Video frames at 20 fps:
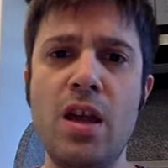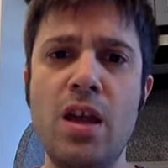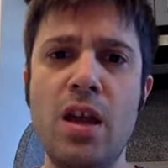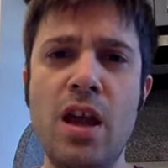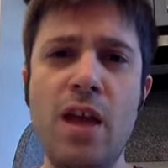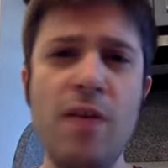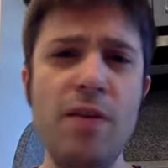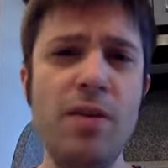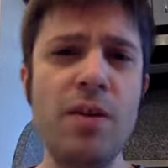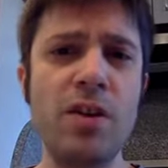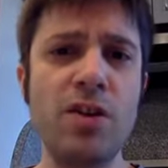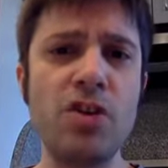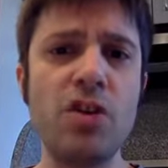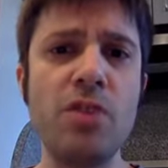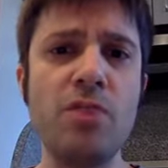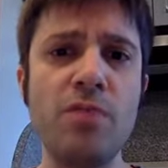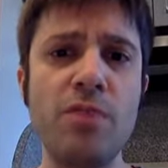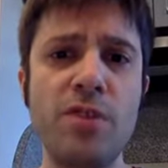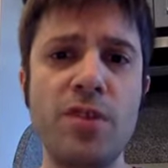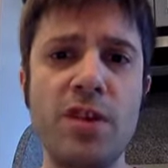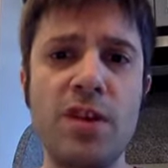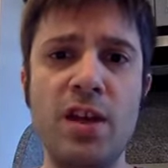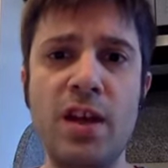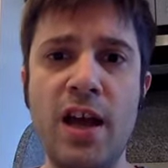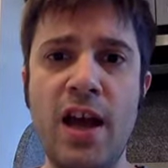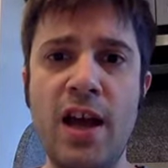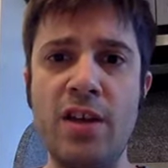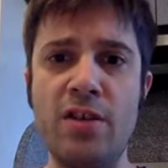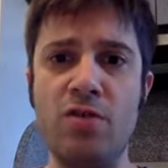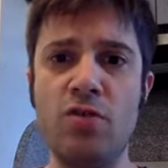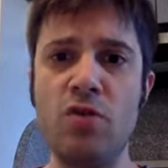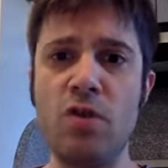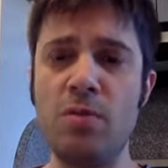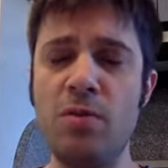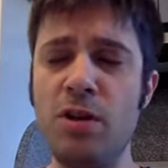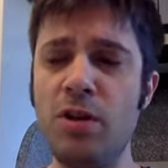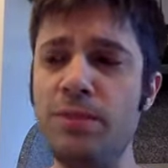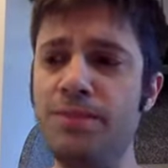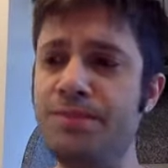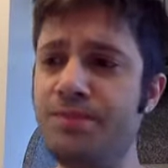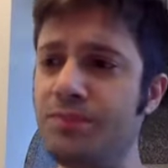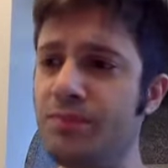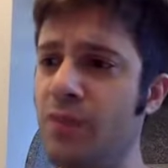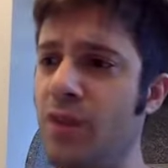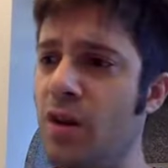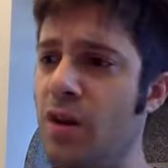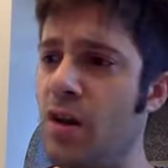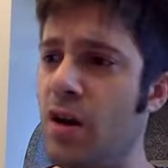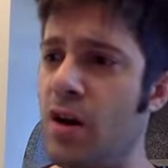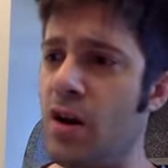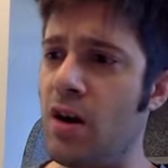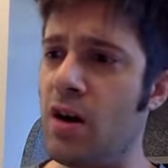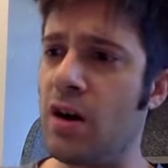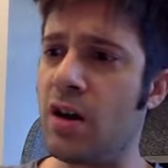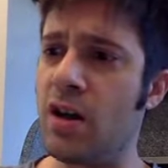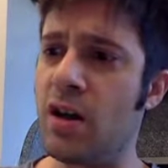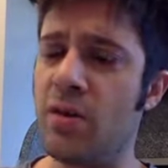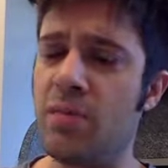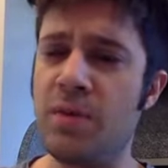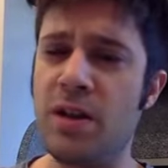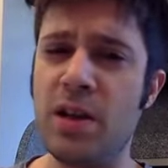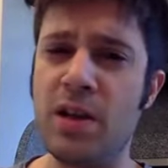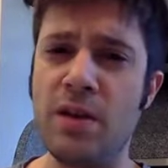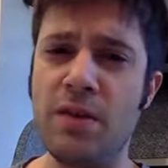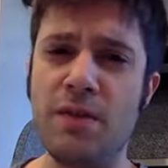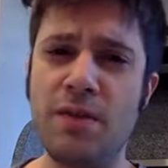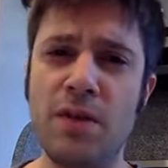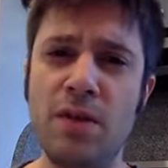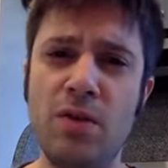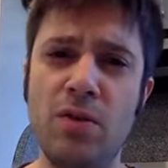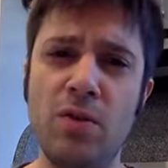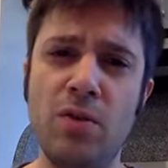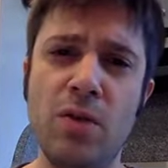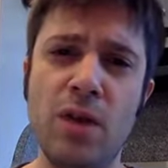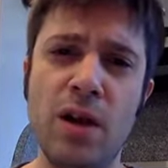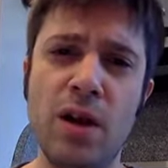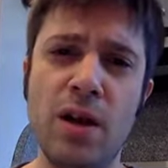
everything should proceed as normal. There are going to be a few